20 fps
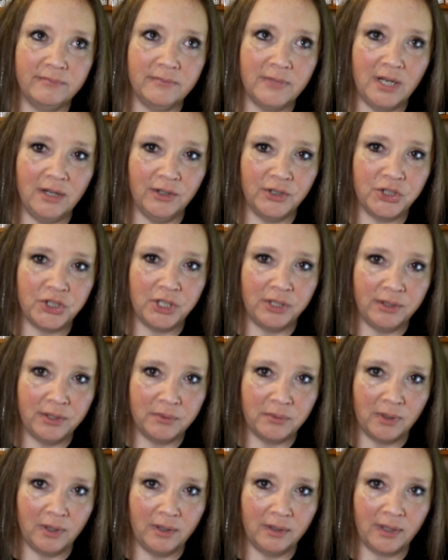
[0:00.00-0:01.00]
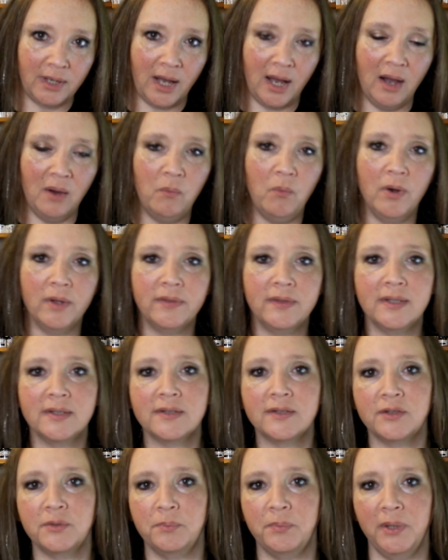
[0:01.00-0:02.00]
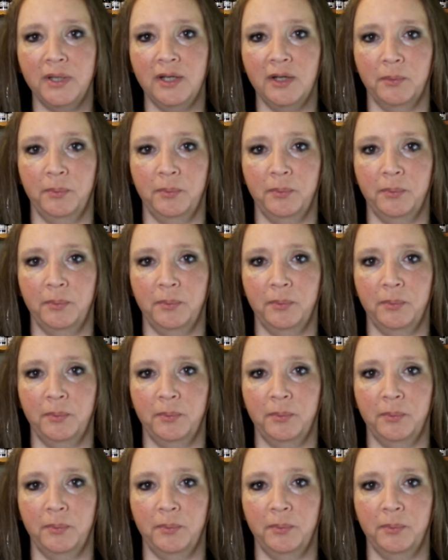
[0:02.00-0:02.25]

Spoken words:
Here at Cherry Rock, I want this to be